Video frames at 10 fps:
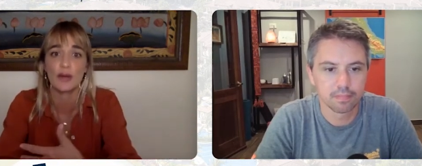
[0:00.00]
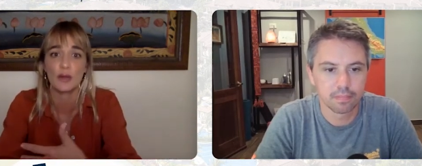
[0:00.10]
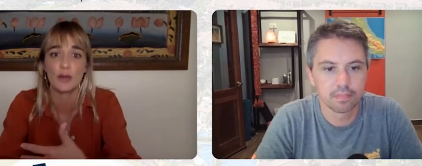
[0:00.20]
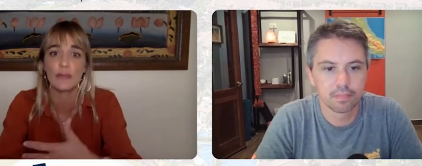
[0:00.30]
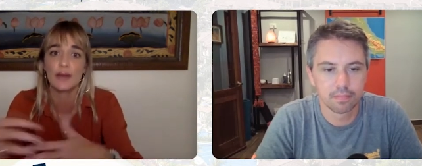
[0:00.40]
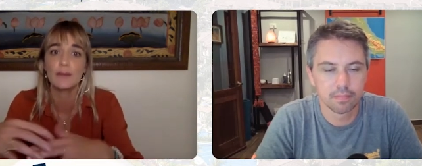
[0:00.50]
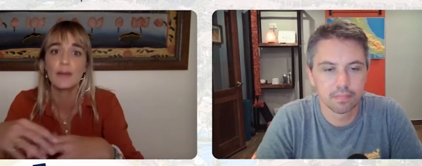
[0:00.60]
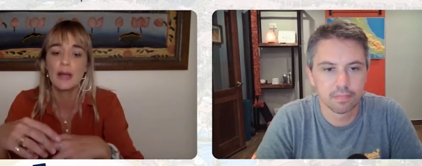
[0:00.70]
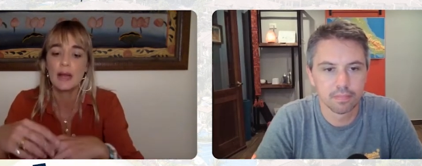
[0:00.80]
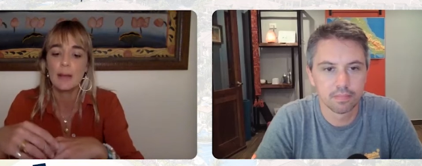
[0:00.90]
Speaker 1: to go there
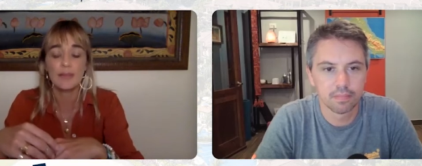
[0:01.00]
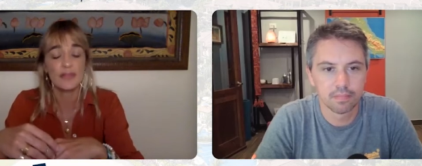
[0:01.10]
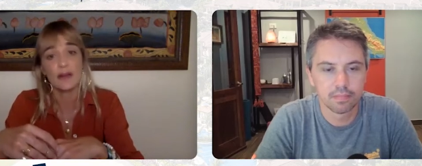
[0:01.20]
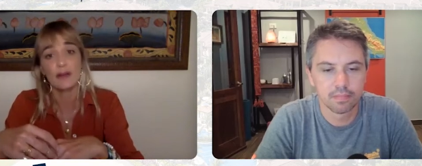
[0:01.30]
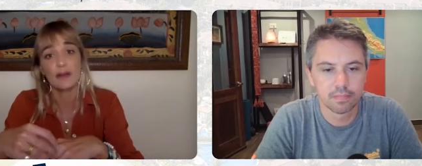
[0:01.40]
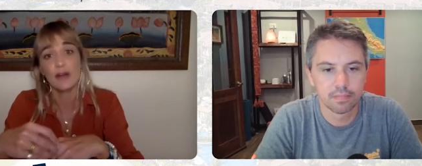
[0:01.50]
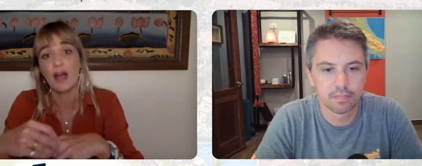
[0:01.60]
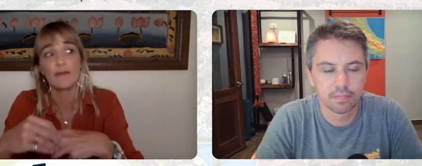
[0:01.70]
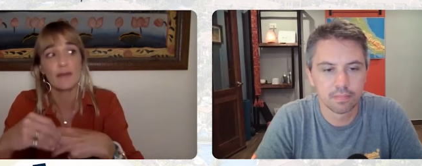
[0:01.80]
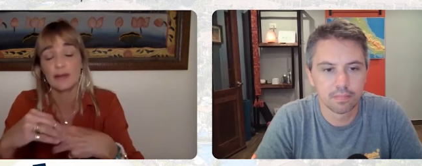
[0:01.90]
but they are not
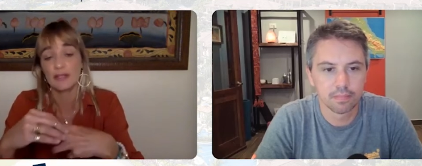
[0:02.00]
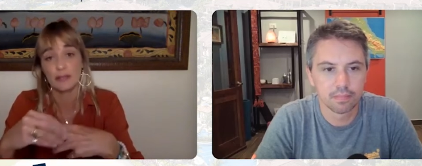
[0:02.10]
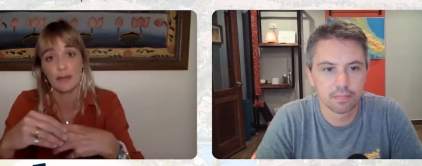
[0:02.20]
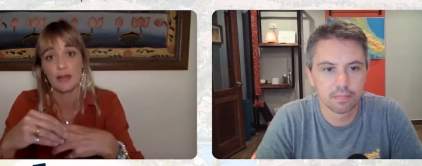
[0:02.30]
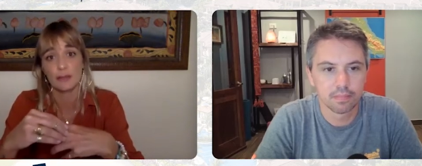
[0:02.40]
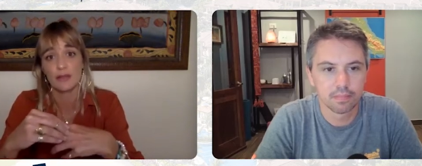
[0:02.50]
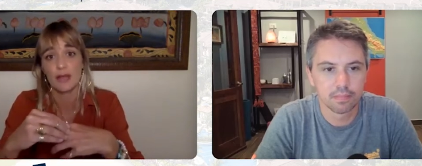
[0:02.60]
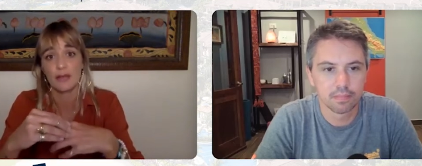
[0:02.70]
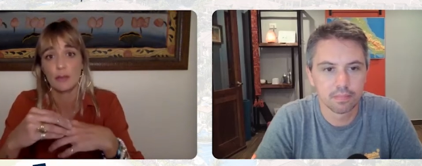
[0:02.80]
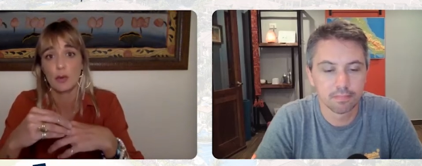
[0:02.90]
very developed at the
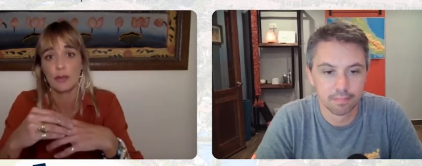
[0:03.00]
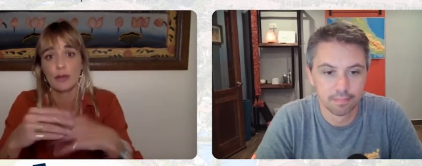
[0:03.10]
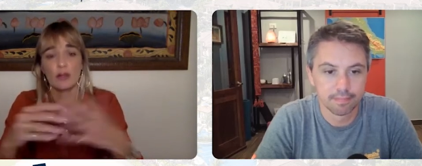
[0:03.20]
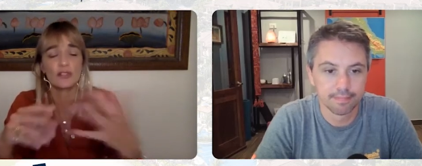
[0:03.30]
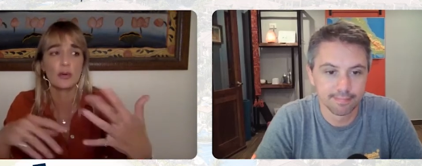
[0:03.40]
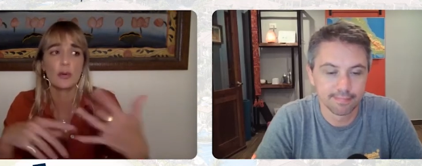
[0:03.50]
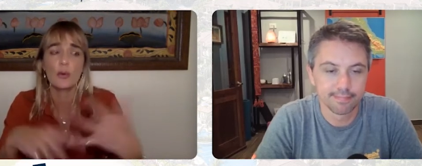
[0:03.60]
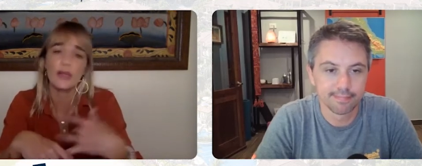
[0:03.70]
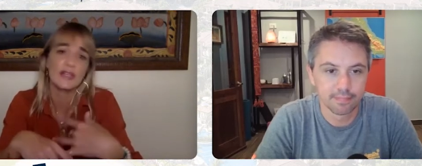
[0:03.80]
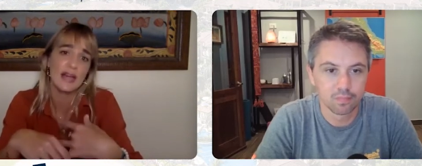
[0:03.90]
moment. Also,
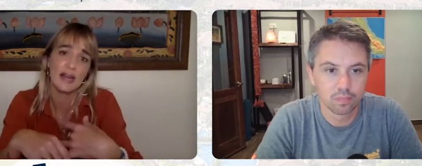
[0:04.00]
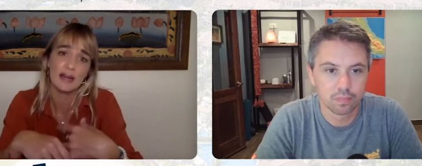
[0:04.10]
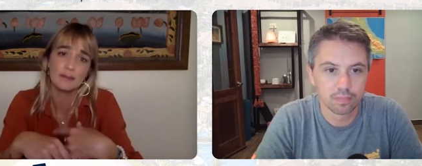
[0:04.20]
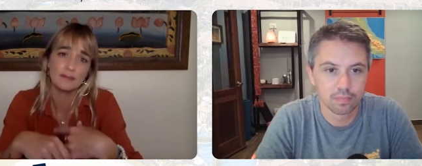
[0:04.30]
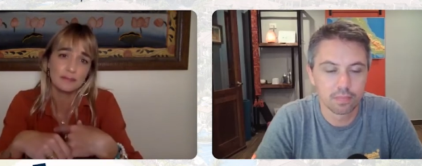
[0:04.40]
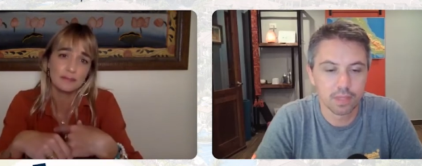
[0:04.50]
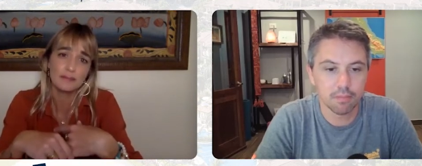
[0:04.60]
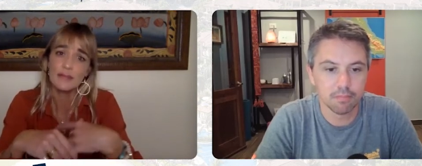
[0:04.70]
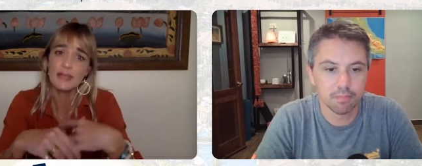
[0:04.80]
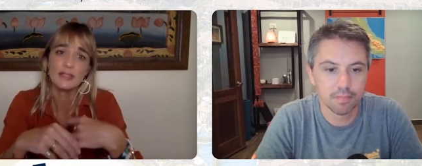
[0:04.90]
Junquillal
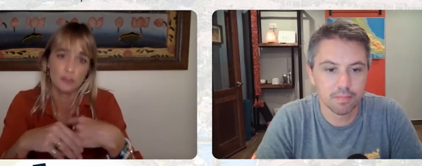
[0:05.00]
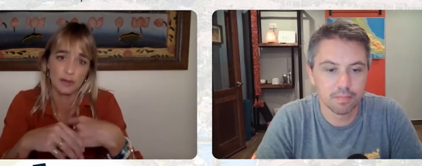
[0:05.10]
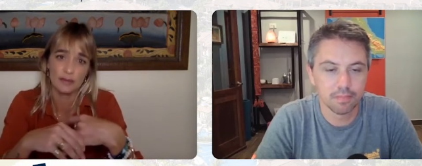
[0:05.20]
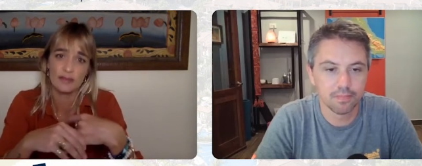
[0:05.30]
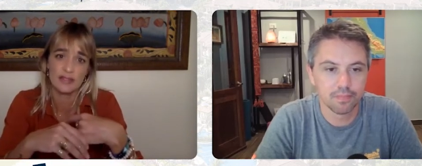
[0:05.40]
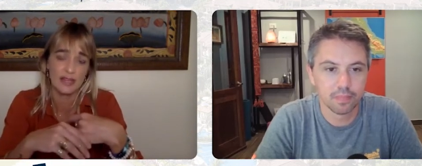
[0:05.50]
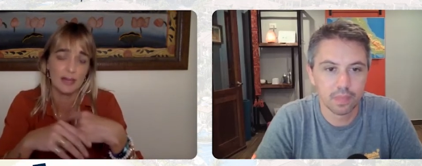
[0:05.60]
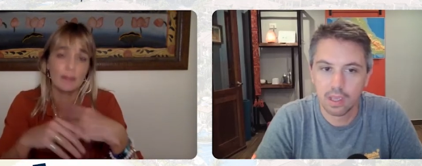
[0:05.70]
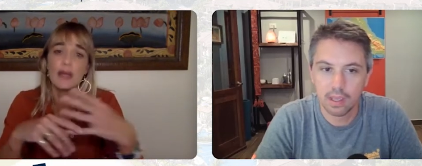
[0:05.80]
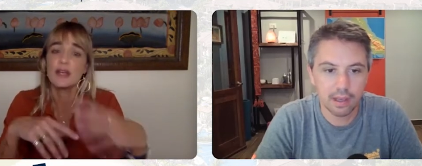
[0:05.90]
yep. is one of the same.
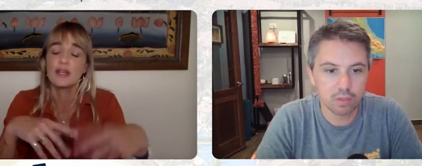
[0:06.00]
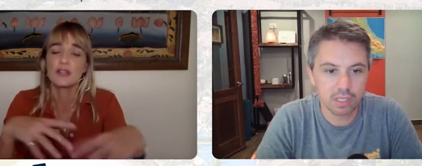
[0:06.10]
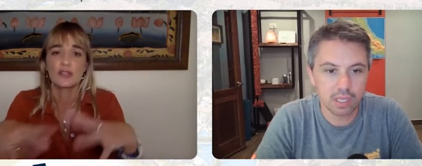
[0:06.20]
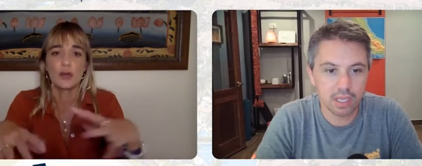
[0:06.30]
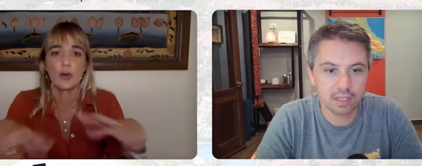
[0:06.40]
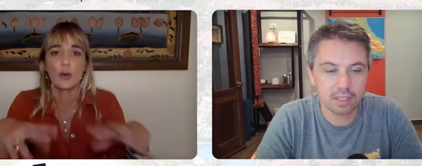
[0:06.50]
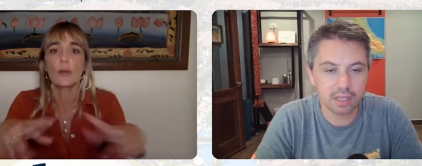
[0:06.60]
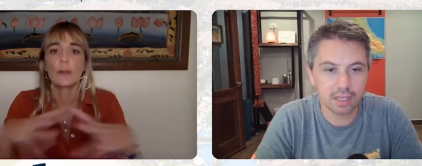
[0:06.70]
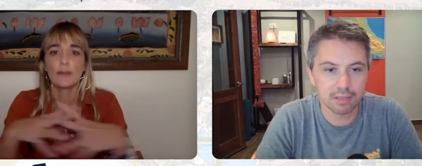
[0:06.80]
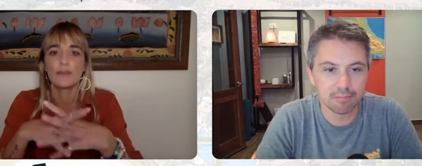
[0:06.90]
Speaker 2: I was there so,
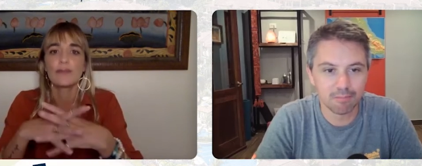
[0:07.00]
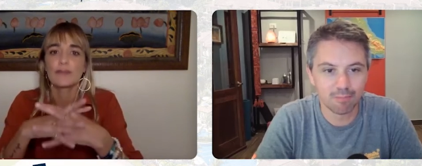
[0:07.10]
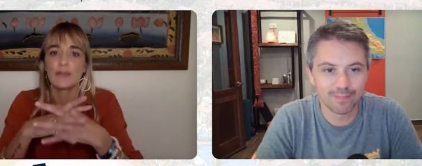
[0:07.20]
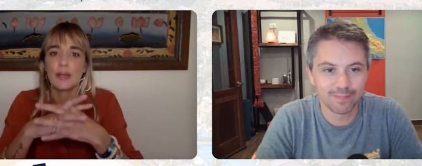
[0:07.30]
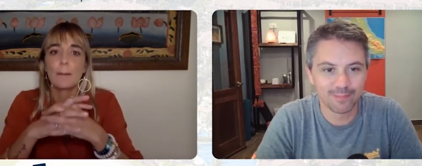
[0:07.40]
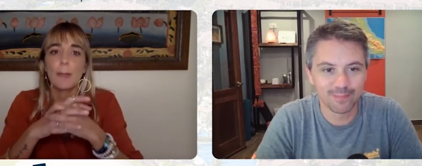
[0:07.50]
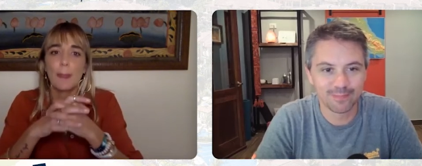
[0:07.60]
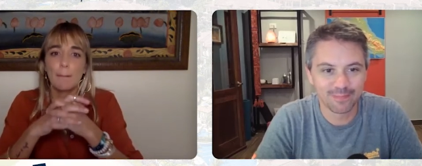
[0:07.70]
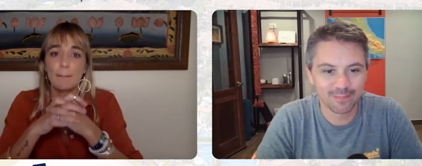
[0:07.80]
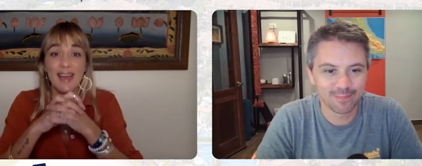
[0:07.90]
yesterday.
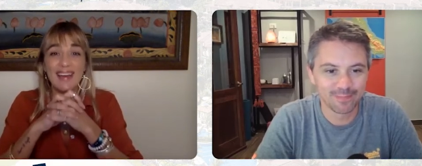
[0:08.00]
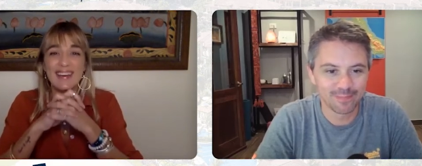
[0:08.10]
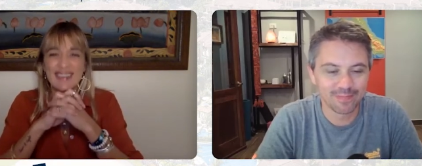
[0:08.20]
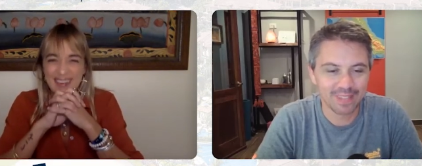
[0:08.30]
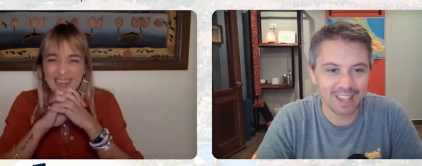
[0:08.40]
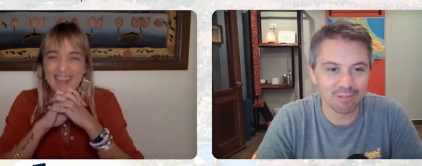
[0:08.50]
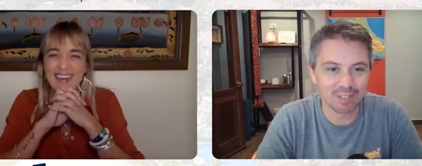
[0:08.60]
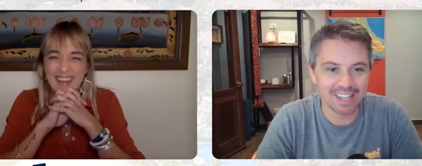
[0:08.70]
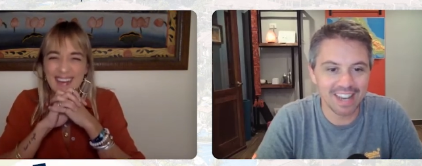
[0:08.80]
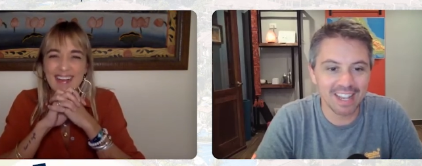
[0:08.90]
Speaker 1: Yeah.
Speaker 2: I was
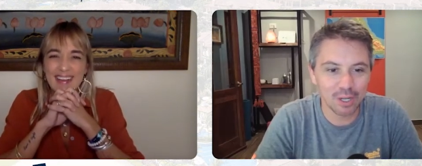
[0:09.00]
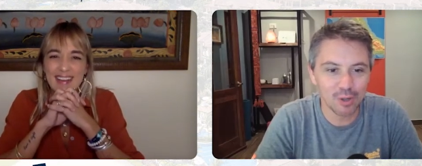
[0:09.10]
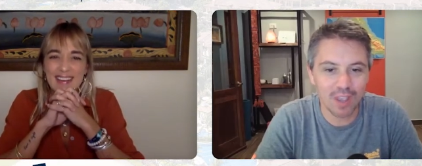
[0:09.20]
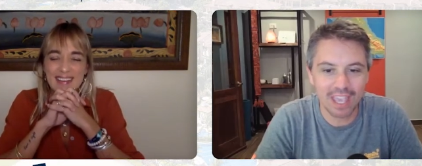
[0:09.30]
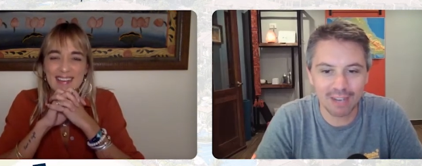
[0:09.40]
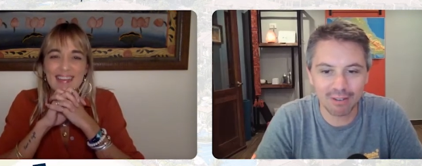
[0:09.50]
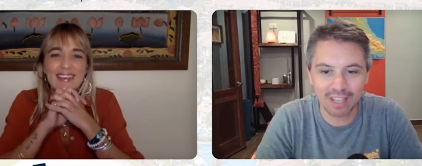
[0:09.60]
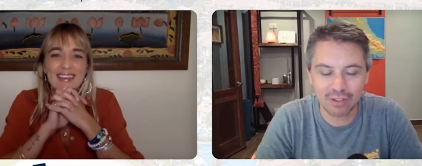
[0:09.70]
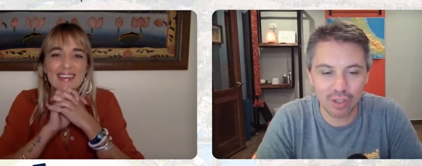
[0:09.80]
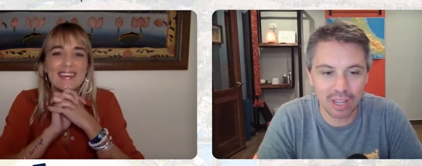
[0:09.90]
in Negara Junquillal
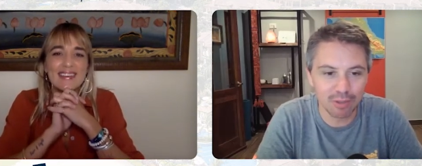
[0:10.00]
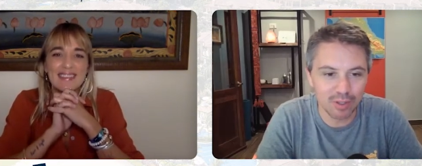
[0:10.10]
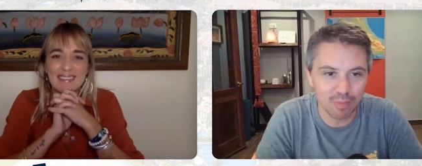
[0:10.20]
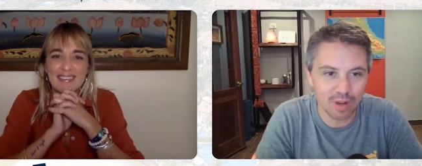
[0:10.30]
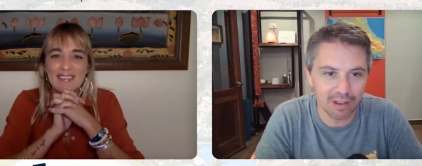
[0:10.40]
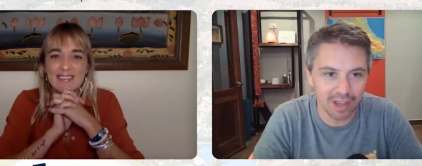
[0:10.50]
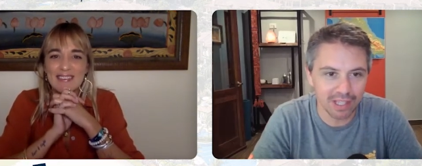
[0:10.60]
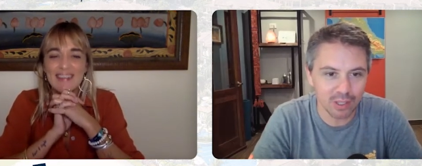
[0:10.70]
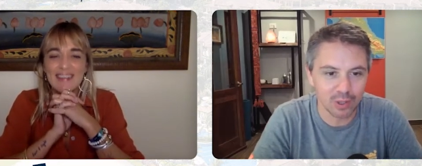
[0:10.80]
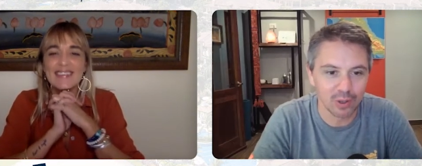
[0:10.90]
yesterday with some clients
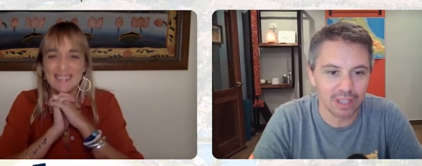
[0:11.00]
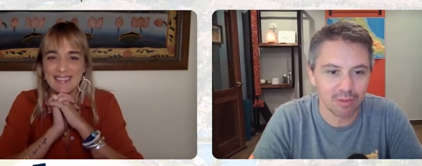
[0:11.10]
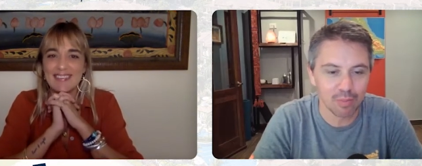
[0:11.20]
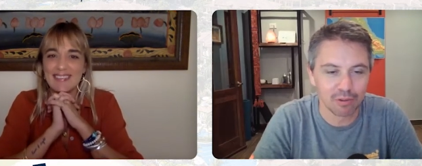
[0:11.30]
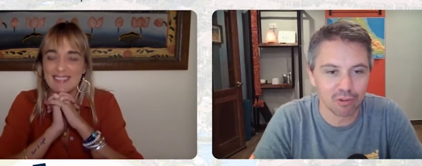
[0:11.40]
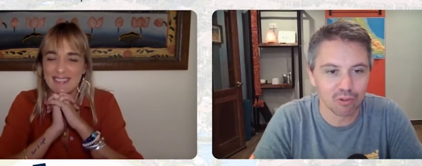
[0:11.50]
wow. looking to build a